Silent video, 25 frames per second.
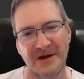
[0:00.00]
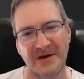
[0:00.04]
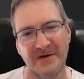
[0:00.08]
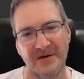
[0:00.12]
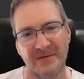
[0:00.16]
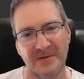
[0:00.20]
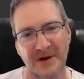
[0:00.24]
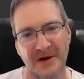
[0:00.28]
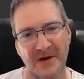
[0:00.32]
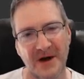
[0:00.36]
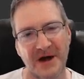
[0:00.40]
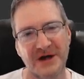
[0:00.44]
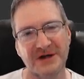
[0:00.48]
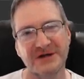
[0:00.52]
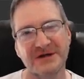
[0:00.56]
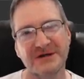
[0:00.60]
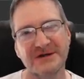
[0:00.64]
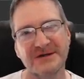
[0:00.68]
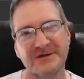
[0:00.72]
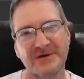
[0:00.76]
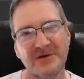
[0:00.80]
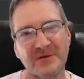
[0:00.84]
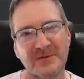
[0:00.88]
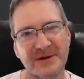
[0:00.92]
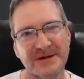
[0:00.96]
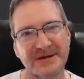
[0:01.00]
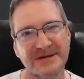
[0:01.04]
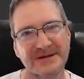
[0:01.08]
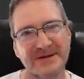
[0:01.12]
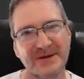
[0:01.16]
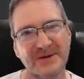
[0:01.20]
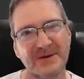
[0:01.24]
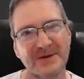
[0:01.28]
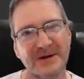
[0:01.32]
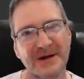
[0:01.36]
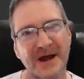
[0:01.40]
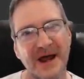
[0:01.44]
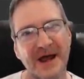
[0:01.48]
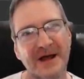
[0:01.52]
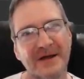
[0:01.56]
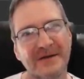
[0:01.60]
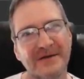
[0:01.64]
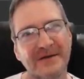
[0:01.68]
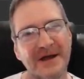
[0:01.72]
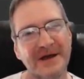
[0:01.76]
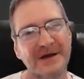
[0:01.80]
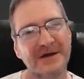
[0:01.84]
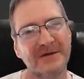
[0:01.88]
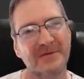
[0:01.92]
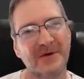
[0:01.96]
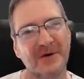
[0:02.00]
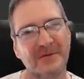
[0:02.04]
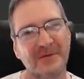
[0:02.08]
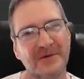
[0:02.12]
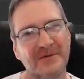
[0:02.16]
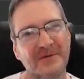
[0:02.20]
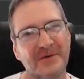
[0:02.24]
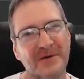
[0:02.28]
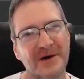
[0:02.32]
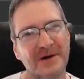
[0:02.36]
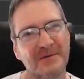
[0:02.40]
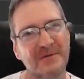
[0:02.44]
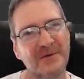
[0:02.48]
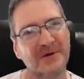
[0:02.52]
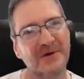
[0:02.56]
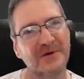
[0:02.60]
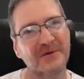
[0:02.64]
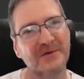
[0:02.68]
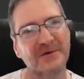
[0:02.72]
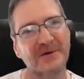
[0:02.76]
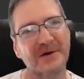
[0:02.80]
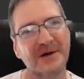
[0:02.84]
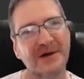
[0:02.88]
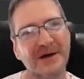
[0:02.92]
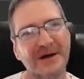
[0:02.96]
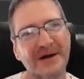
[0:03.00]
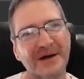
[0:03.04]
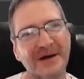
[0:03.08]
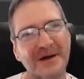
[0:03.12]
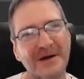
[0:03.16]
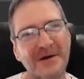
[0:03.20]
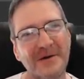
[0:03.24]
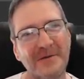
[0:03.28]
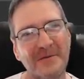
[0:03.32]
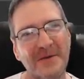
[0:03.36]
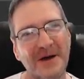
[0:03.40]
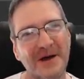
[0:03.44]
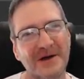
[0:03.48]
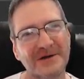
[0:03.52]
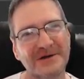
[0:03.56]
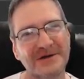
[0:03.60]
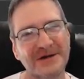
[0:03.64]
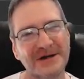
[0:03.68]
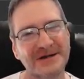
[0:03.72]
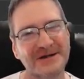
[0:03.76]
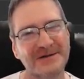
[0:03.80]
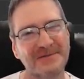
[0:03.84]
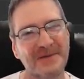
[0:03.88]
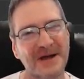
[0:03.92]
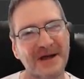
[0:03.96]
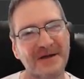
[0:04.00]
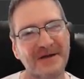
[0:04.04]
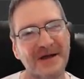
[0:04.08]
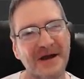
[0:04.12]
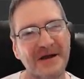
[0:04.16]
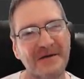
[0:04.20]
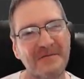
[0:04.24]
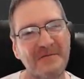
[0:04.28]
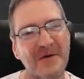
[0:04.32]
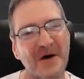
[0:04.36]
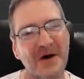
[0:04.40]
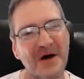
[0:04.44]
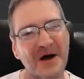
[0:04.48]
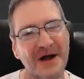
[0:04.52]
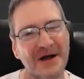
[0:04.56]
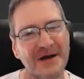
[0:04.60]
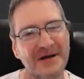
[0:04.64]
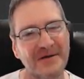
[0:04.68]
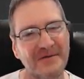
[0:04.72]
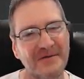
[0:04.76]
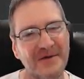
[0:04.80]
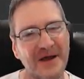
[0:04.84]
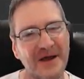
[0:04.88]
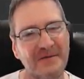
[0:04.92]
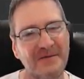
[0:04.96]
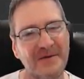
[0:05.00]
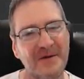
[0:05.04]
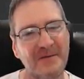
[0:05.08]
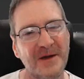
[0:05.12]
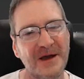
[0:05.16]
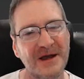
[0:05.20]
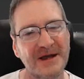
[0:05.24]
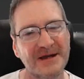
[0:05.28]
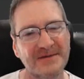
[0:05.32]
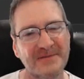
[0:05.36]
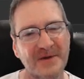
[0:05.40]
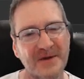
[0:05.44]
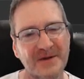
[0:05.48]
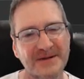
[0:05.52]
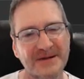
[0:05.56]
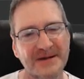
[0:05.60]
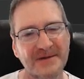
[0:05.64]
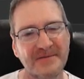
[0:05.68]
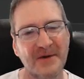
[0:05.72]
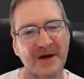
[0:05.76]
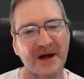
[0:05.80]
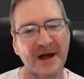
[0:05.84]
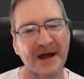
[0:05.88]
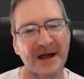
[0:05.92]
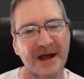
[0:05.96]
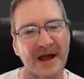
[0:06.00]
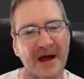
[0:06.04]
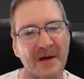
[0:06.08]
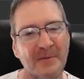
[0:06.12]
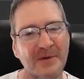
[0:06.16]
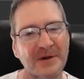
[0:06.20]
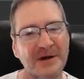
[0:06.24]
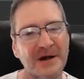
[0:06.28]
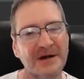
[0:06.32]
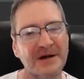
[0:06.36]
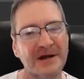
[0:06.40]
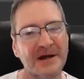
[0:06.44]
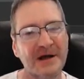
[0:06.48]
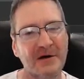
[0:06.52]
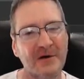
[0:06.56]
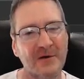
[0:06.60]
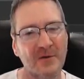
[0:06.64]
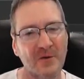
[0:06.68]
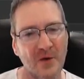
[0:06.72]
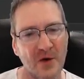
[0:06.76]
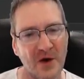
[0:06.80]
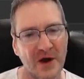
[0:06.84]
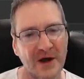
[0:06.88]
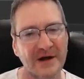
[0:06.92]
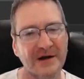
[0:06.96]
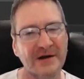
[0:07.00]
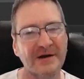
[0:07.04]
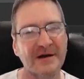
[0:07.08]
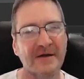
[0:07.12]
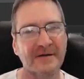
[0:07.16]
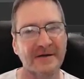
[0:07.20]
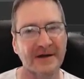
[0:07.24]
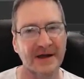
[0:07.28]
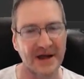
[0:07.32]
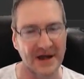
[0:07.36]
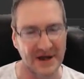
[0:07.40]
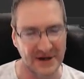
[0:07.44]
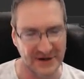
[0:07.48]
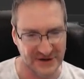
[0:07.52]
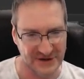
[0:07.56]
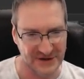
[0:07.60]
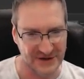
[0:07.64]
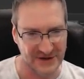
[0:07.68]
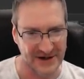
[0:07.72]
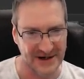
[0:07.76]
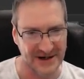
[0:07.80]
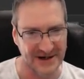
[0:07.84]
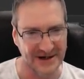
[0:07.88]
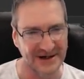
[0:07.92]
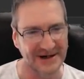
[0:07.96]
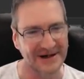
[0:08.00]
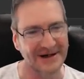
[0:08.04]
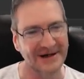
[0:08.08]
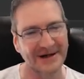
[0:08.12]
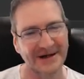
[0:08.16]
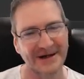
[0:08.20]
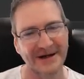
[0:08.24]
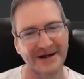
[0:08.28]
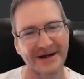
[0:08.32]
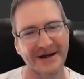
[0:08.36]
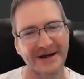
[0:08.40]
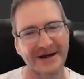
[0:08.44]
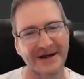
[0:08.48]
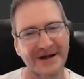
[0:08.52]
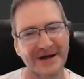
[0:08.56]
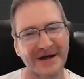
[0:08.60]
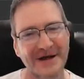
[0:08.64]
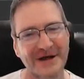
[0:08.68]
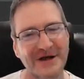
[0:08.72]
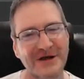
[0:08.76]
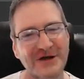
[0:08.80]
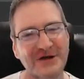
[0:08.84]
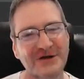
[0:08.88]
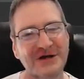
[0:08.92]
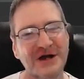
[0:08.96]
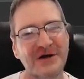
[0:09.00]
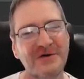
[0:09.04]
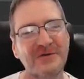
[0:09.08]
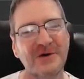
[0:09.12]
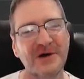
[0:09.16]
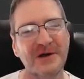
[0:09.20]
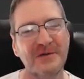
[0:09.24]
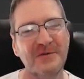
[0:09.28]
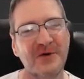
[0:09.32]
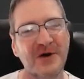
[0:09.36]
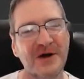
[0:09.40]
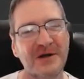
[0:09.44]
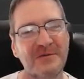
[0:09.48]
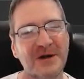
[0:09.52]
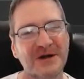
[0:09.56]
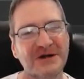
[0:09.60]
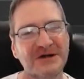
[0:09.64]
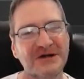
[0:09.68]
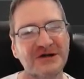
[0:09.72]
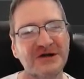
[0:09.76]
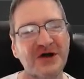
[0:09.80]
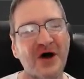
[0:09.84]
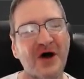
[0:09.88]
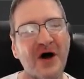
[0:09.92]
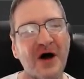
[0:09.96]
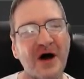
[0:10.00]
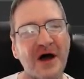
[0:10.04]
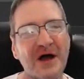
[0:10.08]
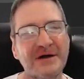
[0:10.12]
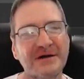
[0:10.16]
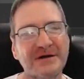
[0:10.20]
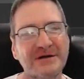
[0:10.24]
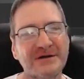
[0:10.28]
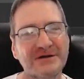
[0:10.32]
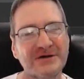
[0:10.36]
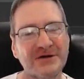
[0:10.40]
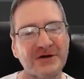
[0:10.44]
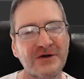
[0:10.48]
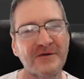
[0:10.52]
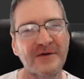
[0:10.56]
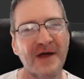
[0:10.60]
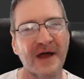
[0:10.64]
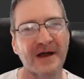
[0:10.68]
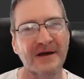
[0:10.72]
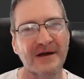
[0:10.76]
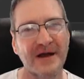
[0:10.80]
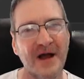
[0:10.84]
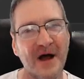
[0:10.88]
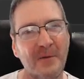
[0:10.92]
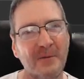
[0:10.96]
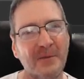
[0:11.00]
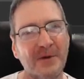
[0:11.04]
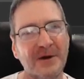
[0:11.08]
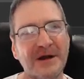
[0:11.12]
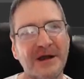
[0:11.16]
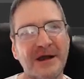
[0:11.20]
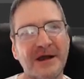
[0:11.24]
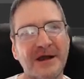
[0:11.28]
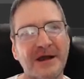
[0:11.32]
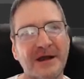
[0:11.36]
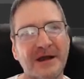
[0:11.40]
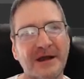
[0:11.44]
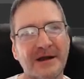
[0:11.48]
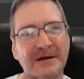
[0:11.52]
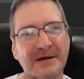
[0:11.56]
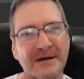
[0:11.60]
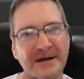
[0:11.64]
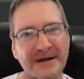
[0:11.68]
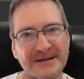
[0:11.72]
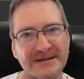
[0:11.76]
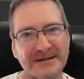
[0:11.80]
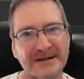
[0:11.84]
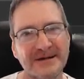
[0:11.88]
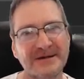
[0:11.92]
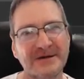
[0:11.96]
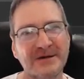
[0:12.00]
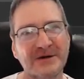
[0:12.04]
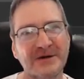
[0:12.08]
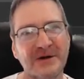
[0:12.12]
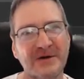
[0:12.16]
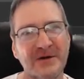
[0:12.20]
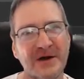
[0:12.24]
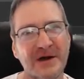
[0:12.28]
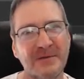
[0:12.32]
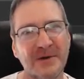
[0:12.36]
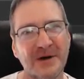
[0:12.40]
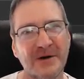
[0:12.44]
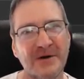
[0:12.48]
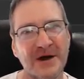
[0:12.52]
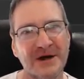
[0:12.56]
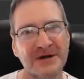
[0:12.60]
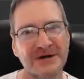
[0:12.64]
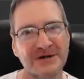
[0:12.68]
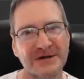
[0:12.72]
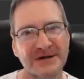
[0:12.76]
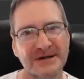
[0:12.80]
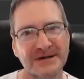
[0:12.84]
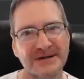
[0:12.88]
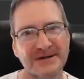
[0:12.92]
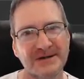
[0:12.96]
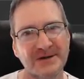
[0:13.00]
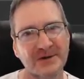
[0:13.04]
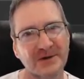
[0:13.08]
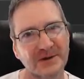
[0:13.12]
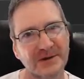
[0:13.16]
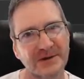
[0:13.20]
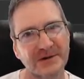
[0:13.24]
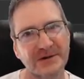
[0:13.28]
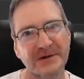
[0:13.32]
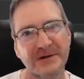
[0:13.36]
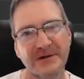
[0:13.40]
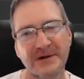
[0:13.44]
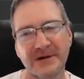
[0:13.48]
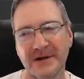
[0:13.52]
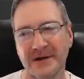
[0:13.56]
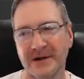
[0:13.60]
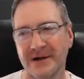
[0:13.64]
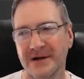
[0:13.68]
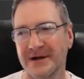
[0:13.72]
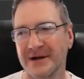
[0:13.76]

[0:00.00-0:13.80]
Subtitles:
maybe your immigration's all been sorted out, then you're probably free to move. But just bear that in mind. If you're being sponsored by a company to go and work in another country, you're generally pretty much tied to that company, at least until your immigration is sorted.